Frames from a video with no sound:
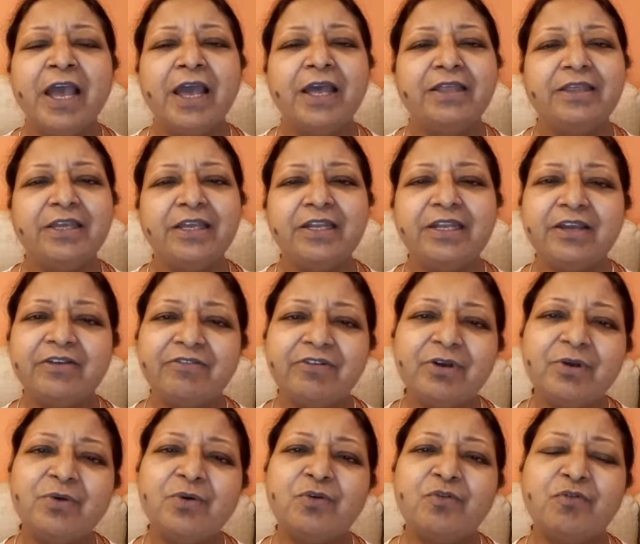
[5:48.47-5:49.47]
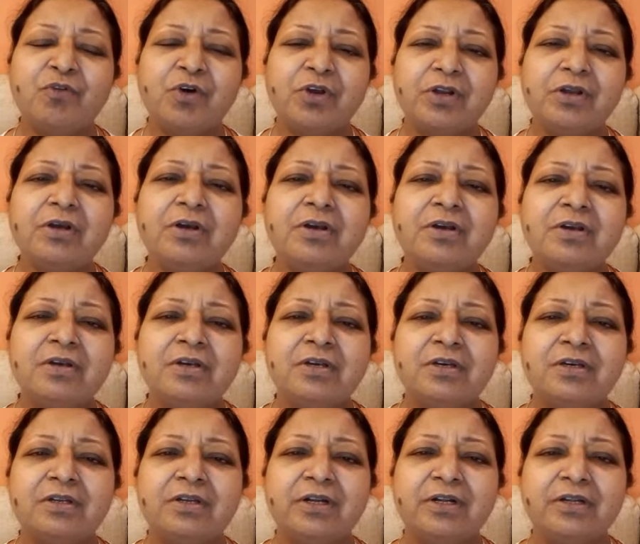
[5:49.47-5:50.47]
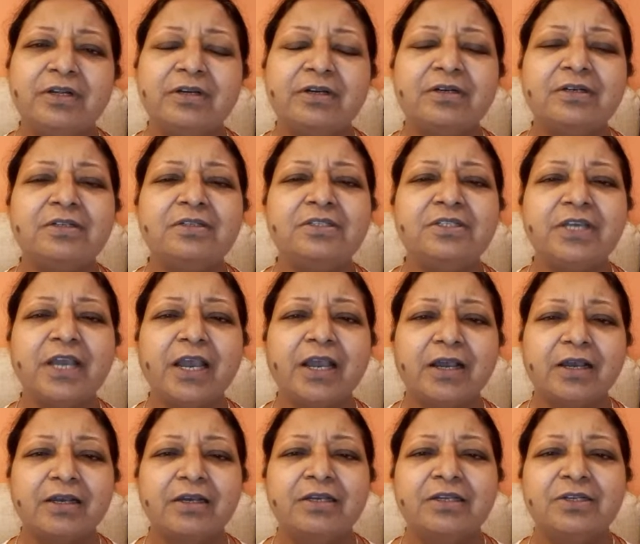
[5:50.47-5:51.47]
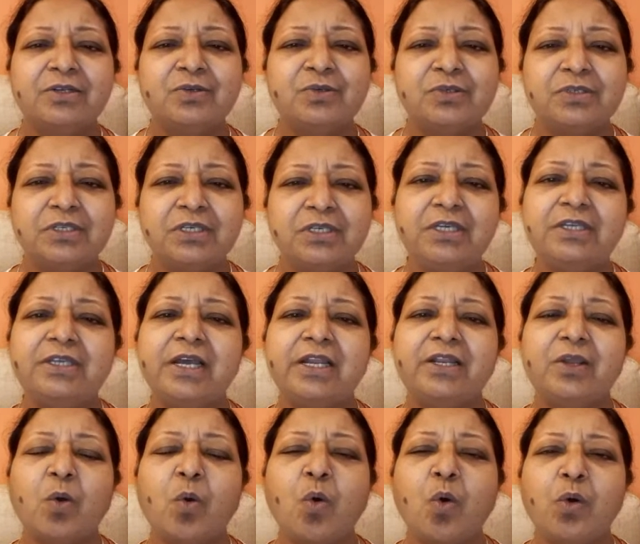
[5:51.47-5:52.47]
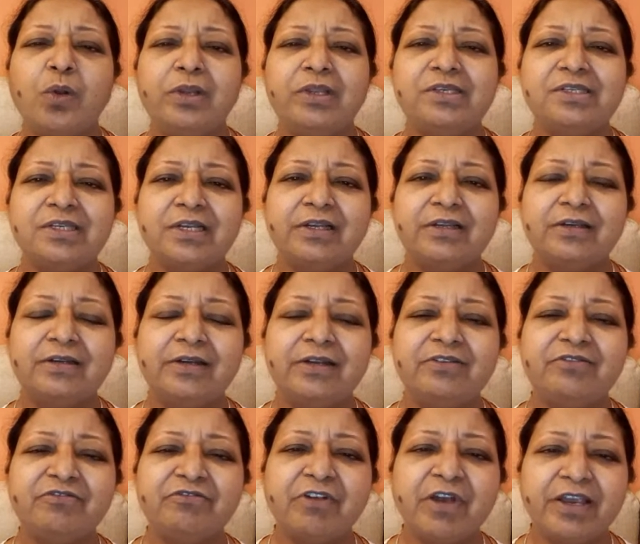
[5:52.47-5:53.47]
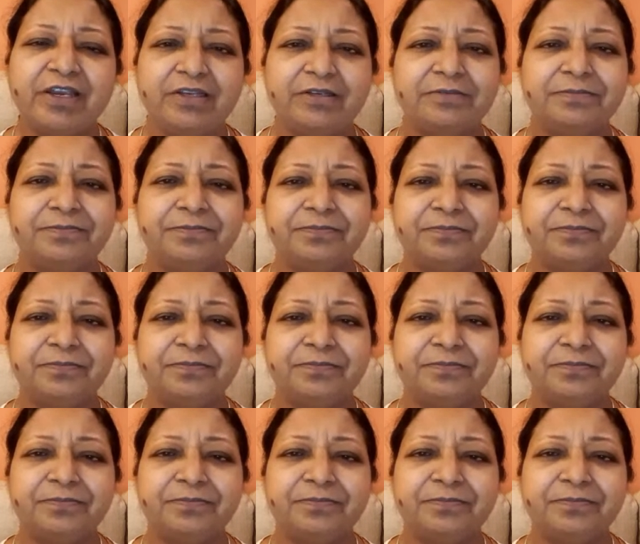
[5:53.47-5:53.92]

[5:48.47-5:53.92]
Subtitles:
and they never go for a return check to see that all is clear and fine.